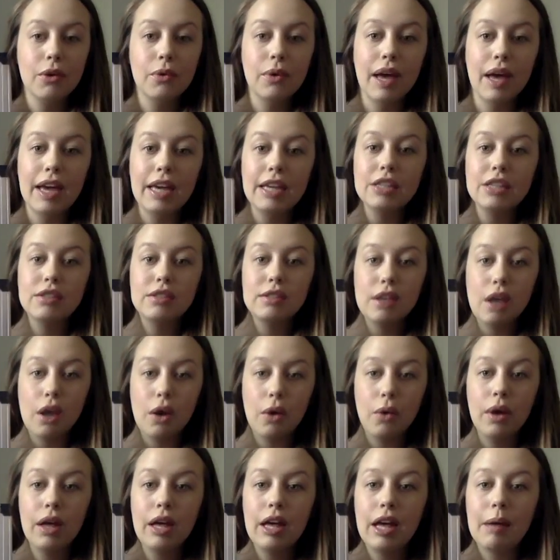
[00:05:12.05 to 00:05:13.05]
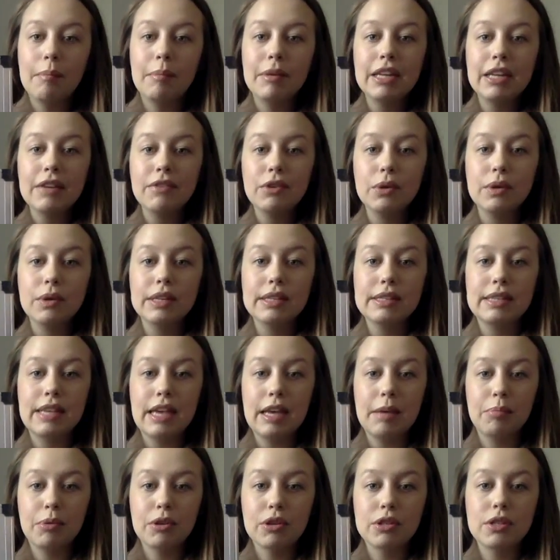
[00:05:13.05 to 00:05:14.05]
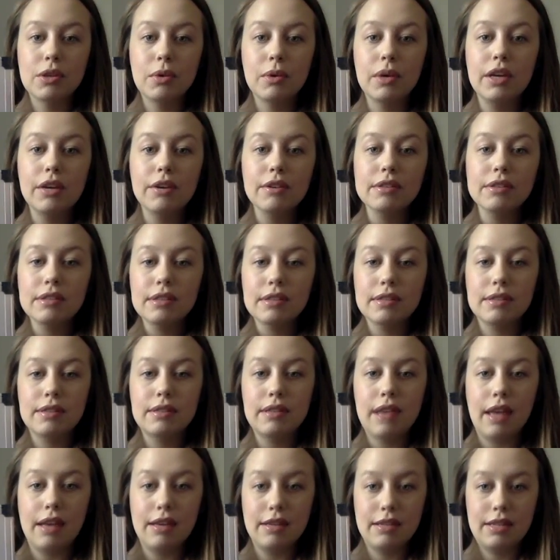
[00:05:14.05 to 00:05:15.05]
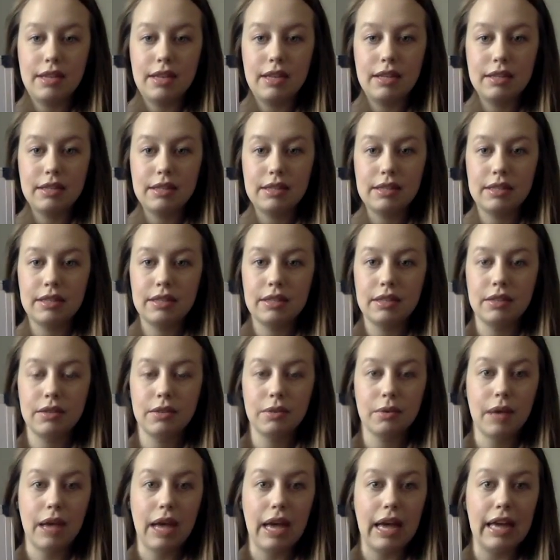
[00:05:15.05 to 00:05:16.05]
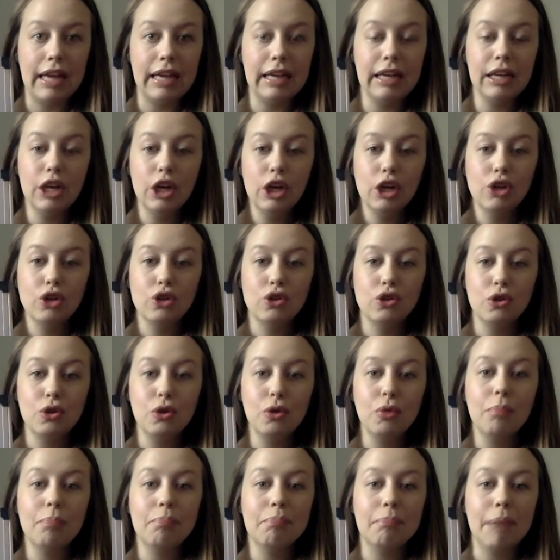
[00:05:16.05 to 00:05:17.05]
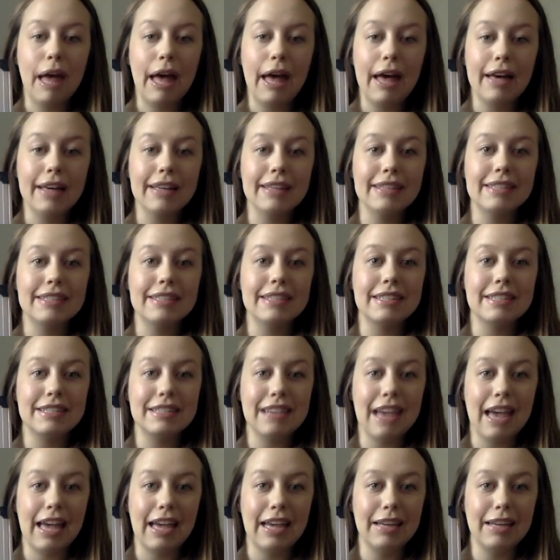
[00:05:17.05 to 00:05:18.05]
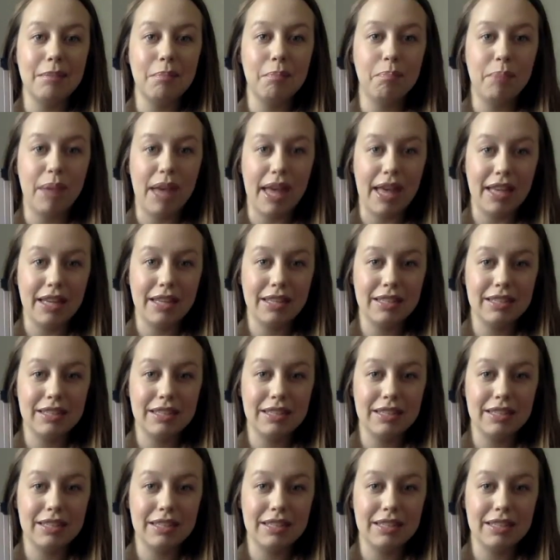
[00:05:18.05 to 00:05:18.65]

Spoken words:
Okay. So I'm going to give you an example. So here's a sentence. Okay. Du magst dein Bett.